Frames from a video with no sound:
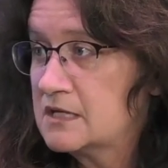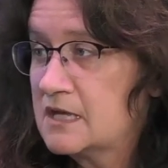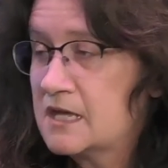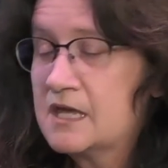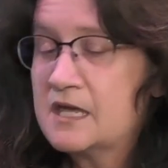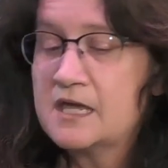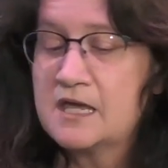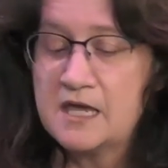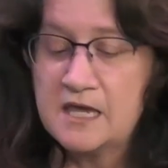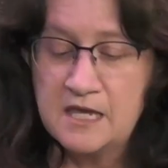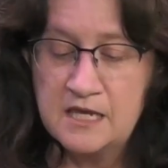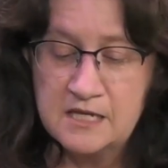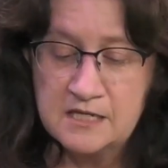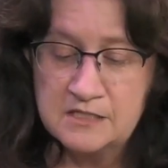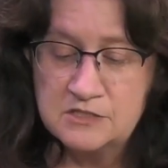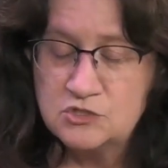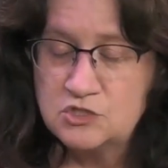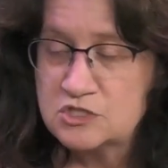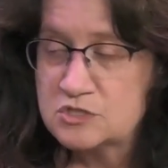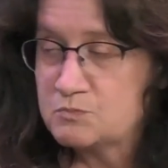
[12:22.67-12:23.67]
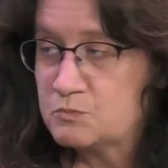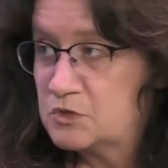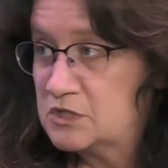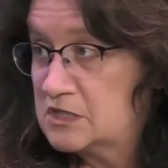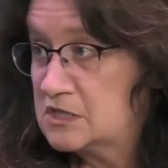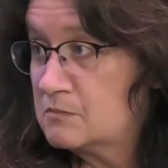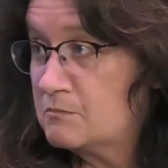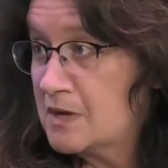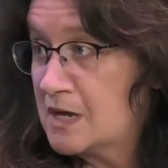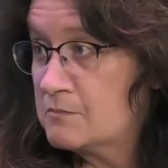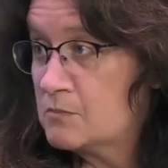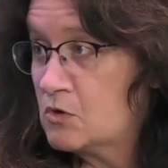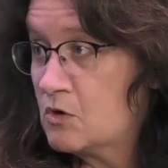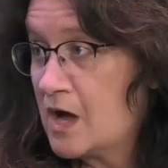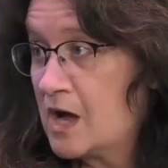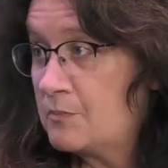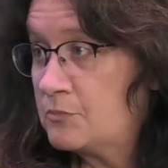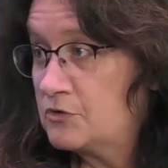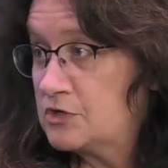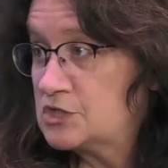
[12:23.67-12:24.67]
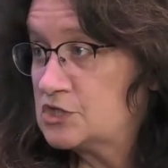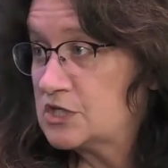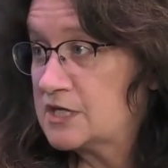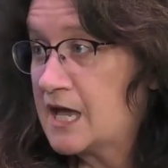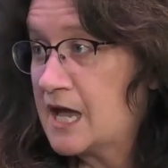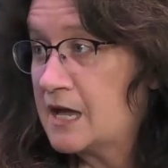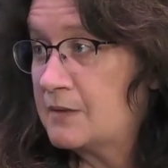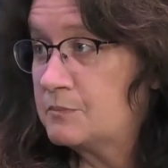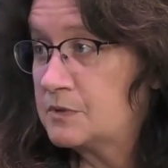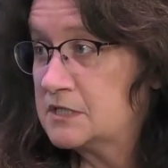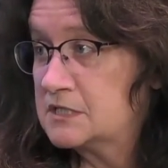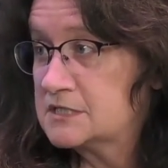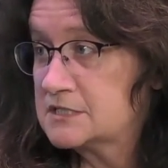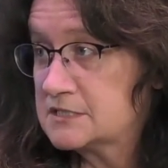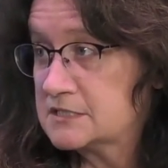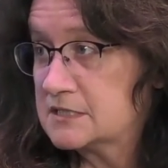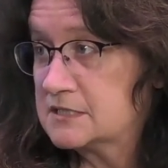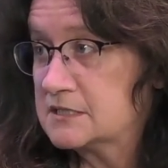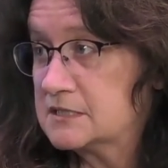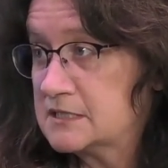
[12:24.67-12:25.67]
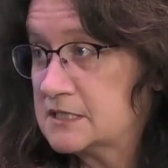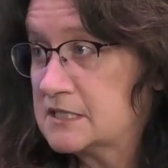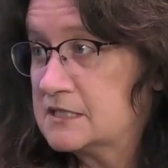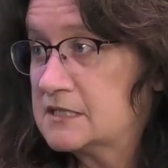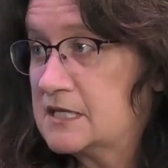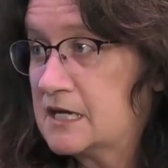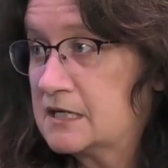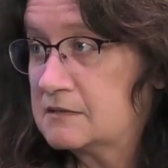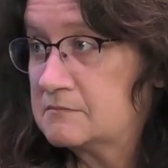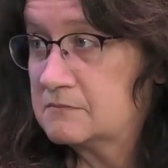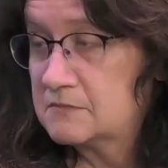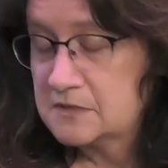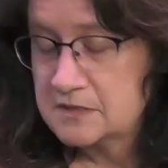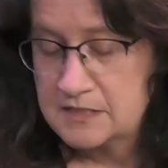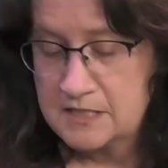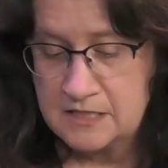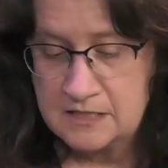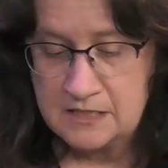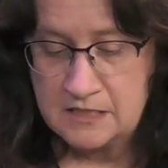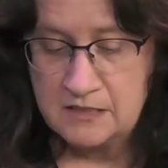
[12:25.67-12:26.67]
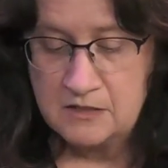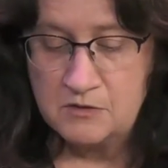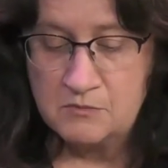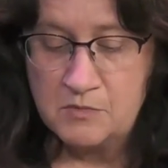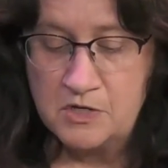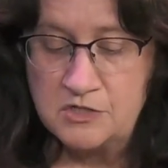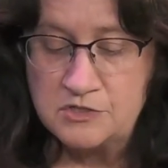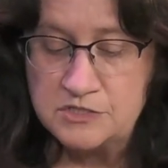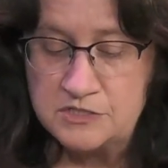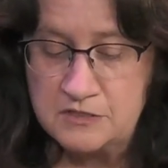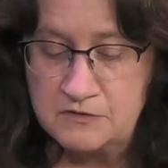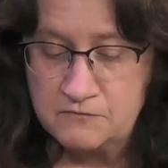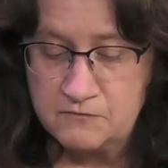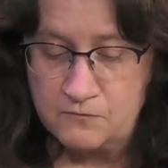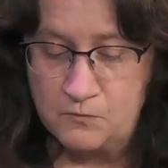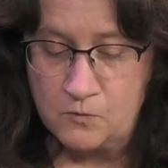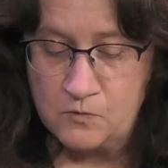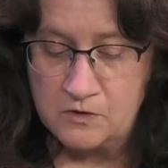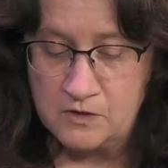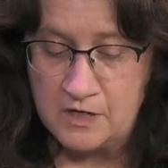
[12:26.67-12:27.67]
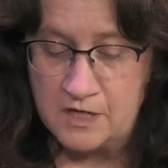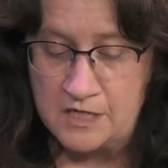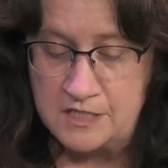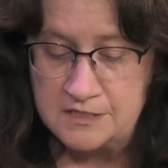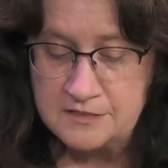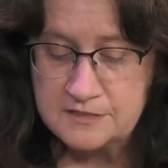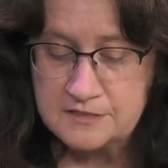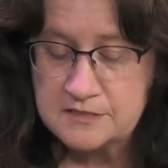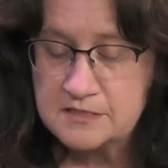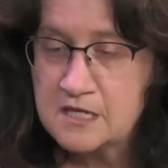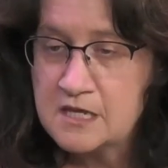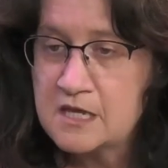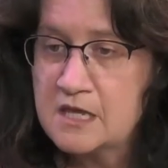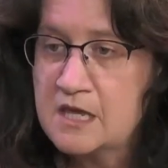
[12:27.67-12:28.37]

Uh -huh. And just put in the memo Operation Happiness, and then that, that earmarks it for us.